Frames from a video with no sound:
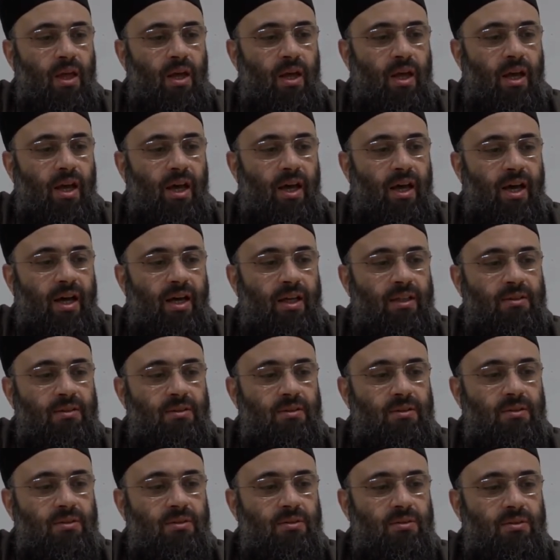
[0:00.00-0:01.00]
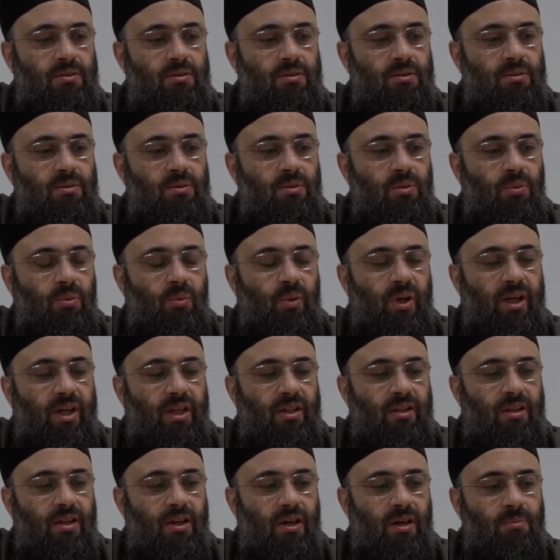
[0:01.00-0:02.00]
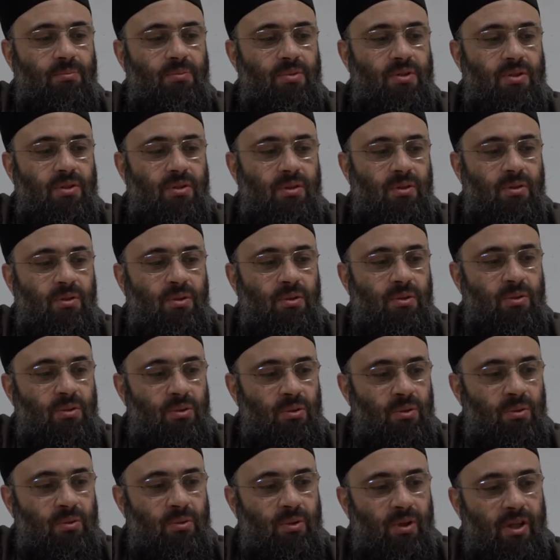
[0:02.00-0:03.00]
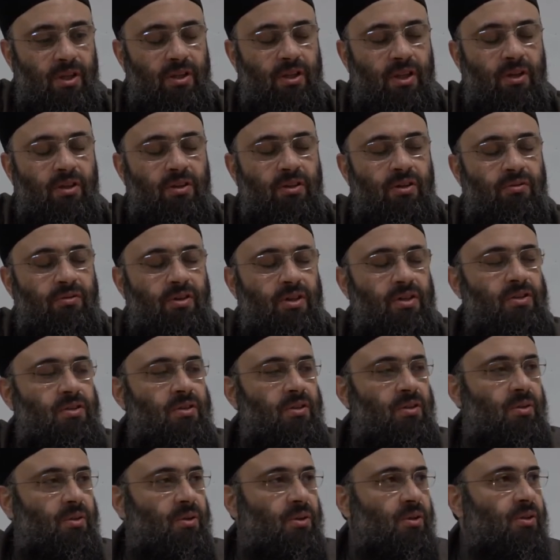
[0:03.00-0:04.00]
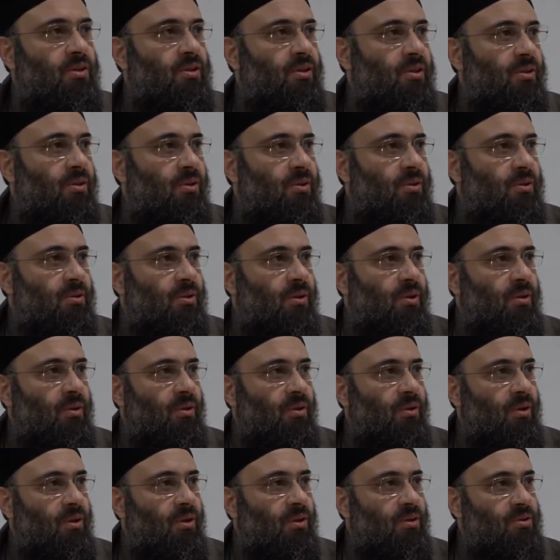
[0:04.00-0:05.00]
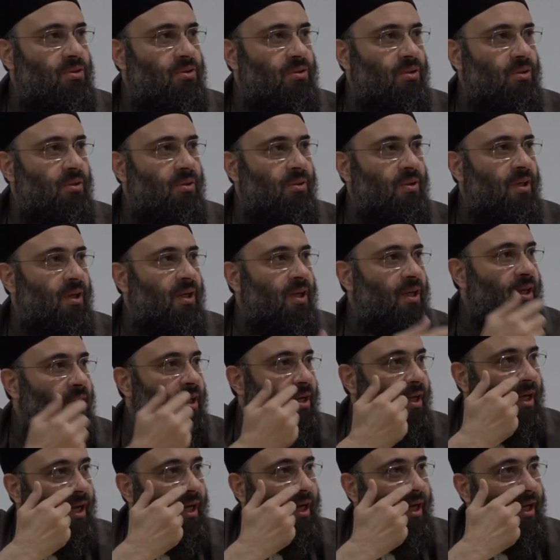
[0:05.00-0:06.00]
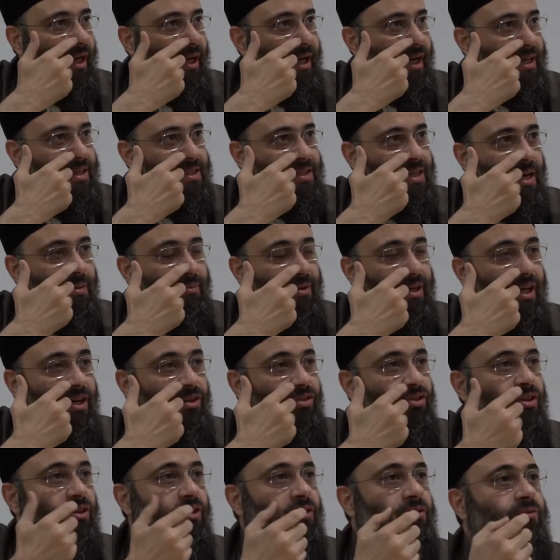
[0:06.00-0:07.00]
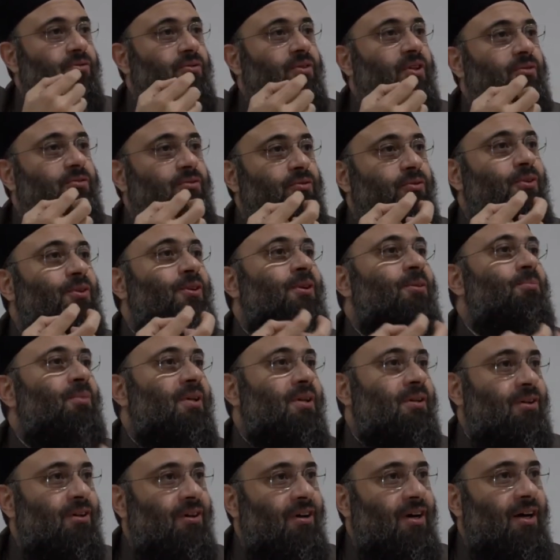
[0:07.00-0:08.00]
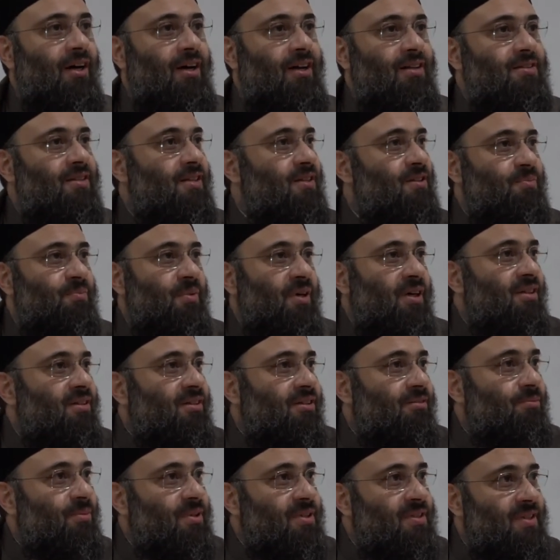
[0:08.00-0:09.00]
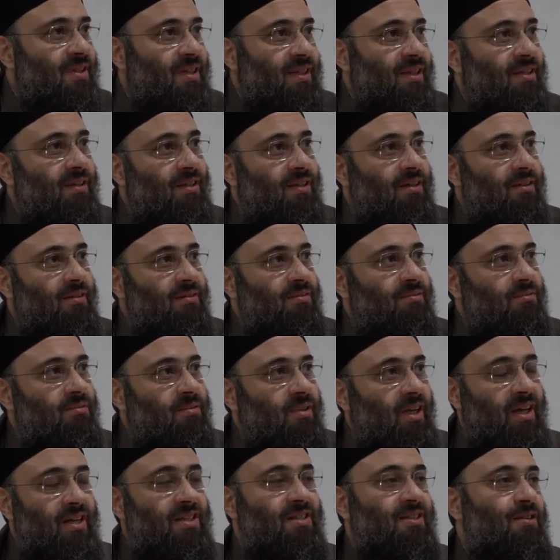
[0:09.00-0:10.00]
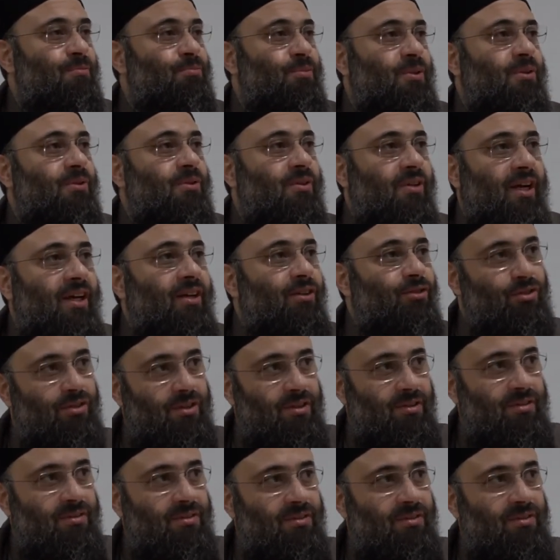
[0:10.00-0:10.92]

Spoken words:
And when it comes to the universal order, or also examination of the formal cause is part of basira, exploration,